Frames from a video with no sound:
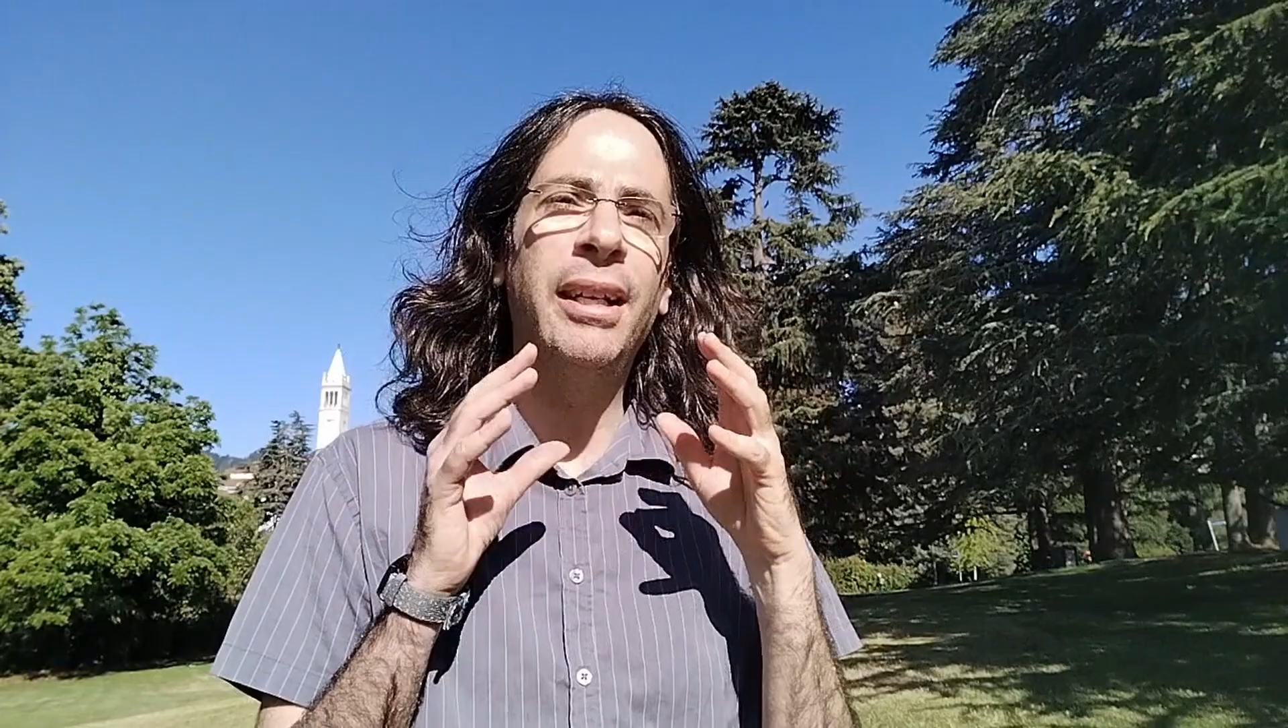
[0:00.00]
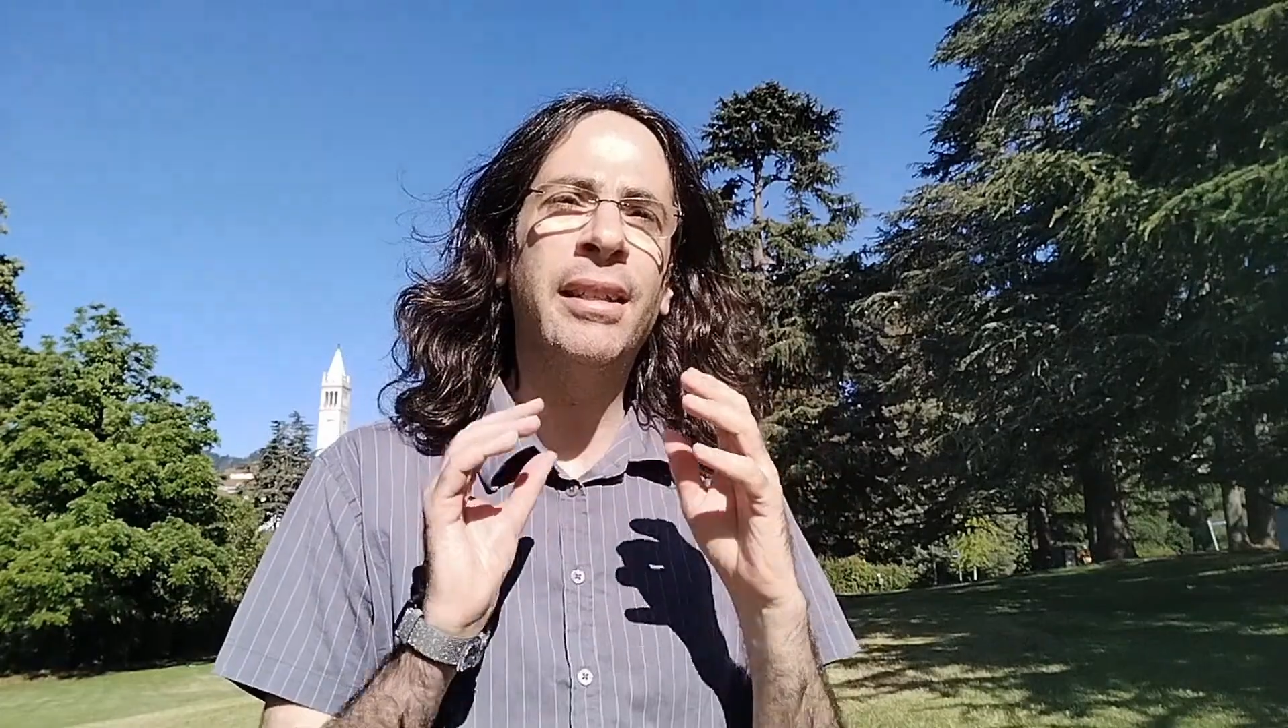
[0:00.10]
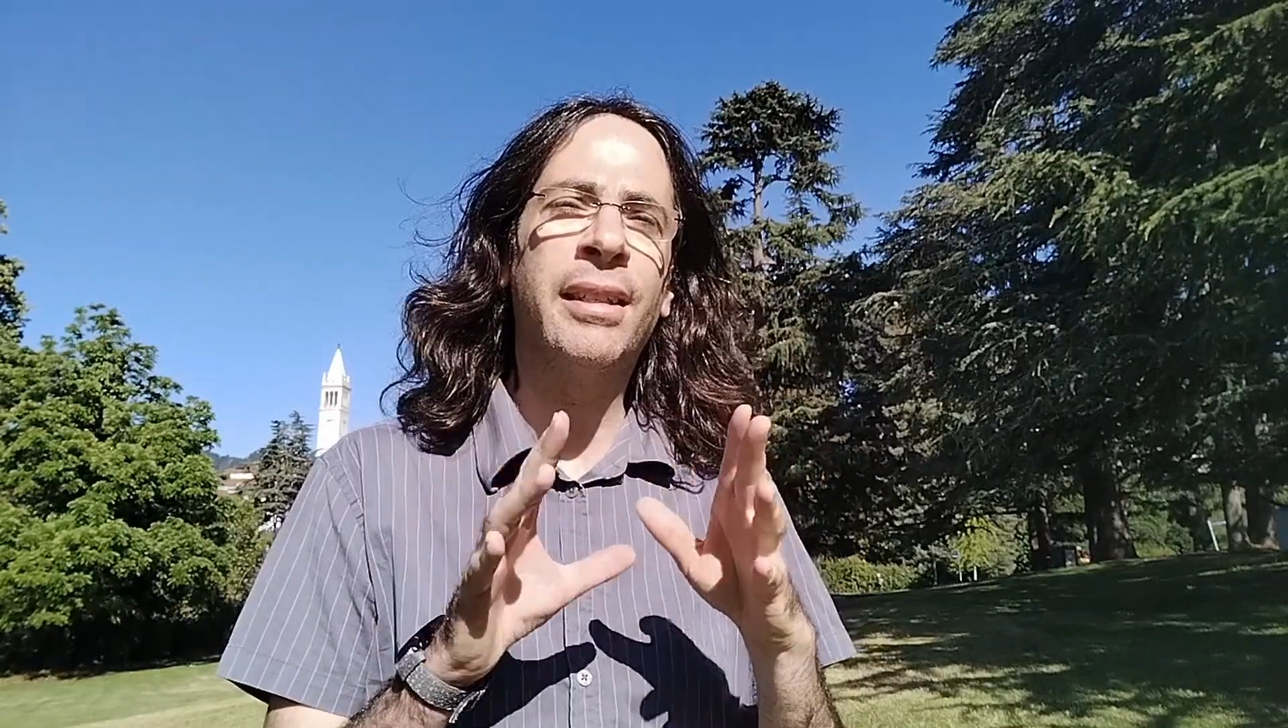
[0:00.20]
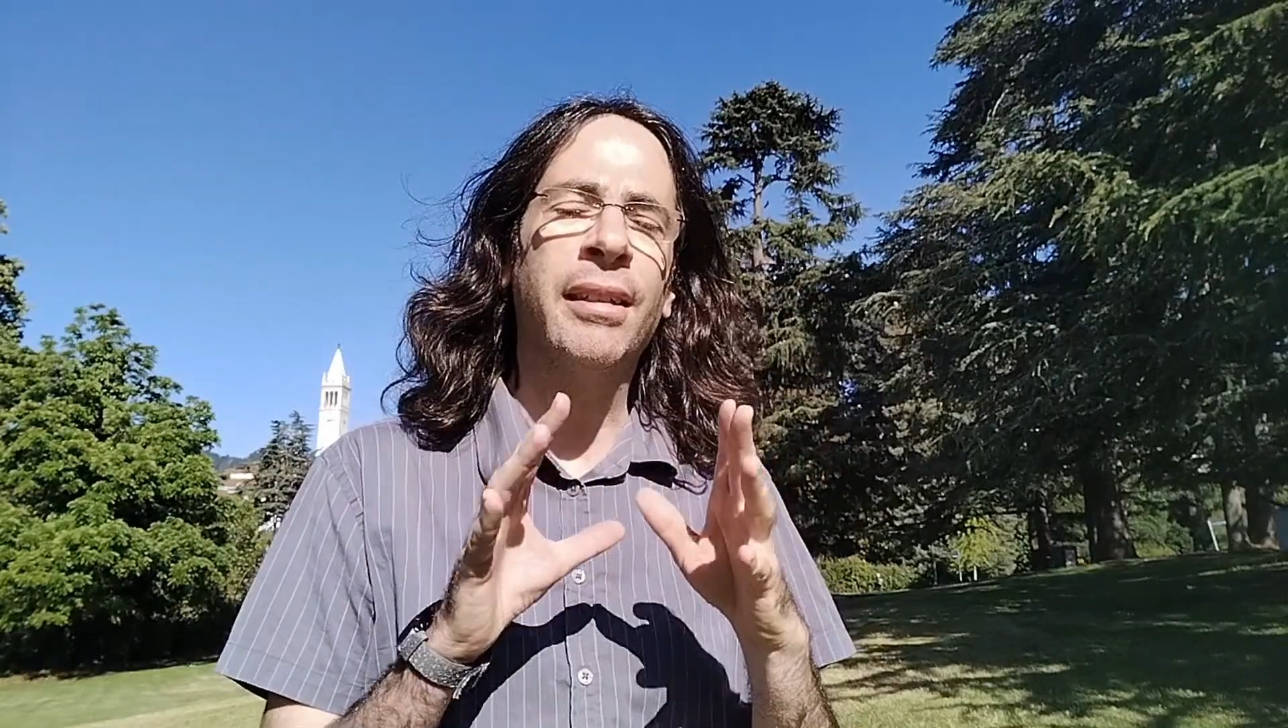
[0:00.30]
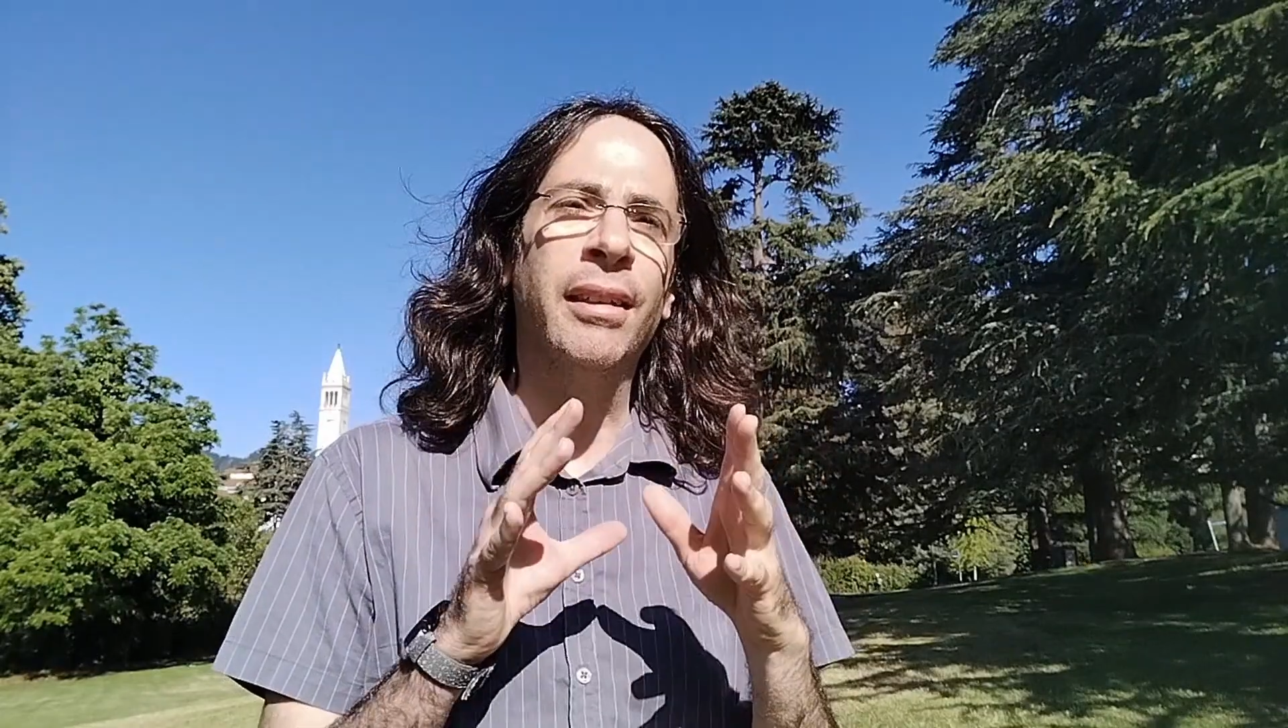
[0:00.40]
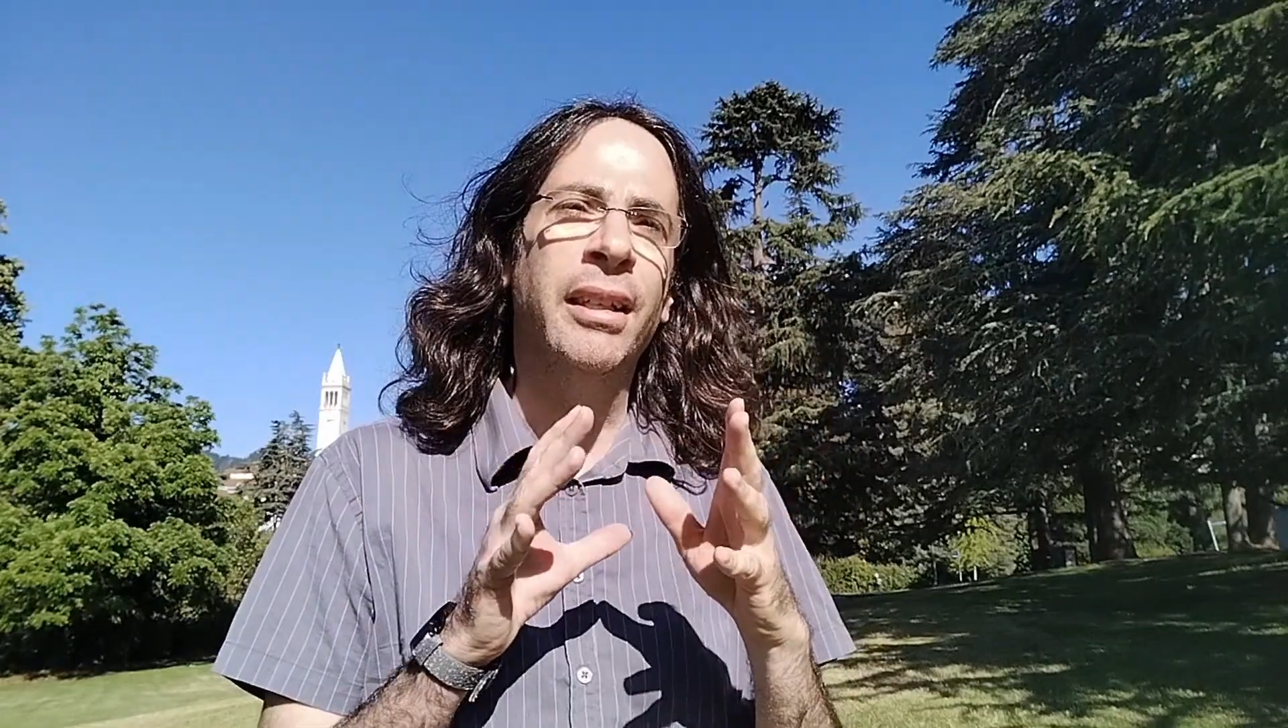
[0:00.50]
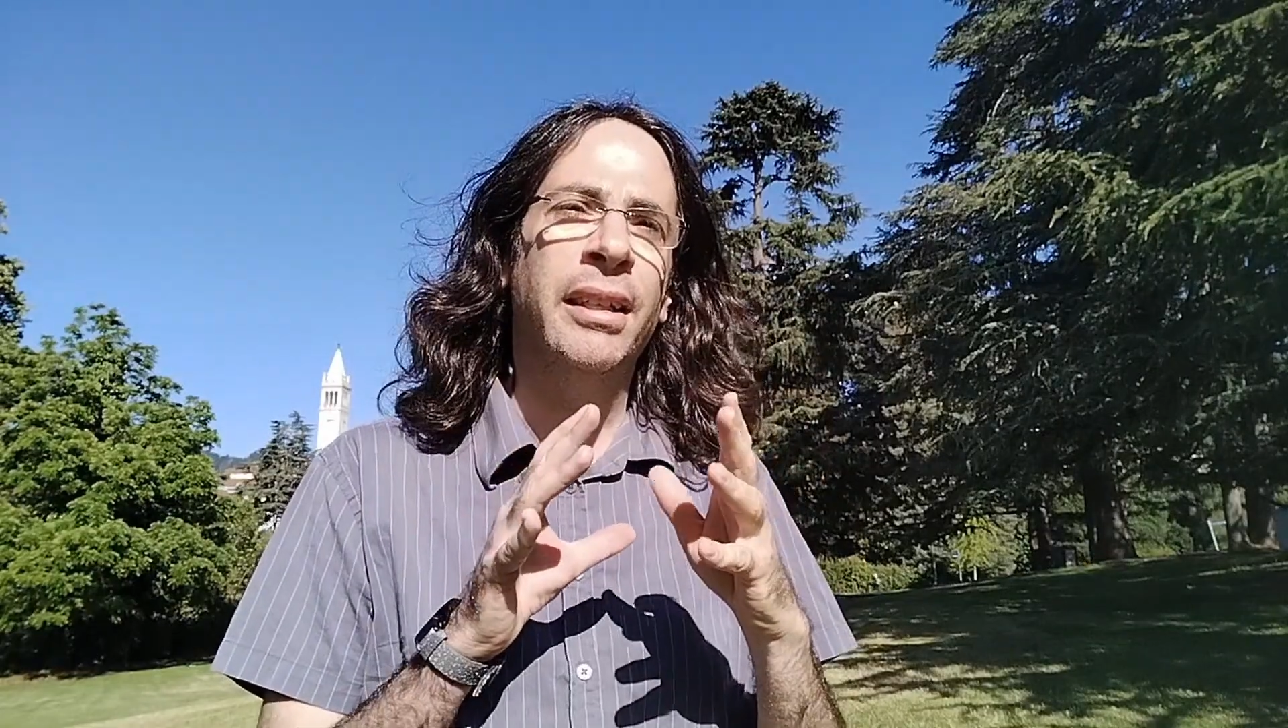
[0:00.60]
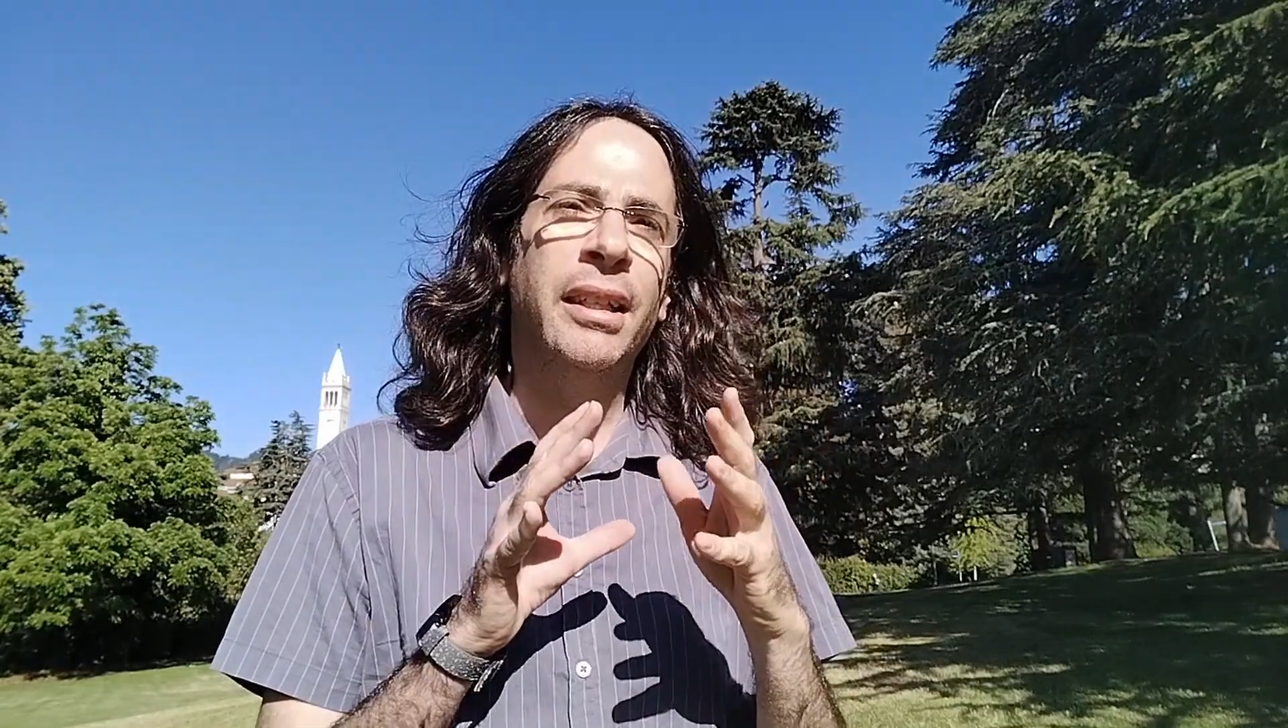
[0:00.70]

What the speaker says: answer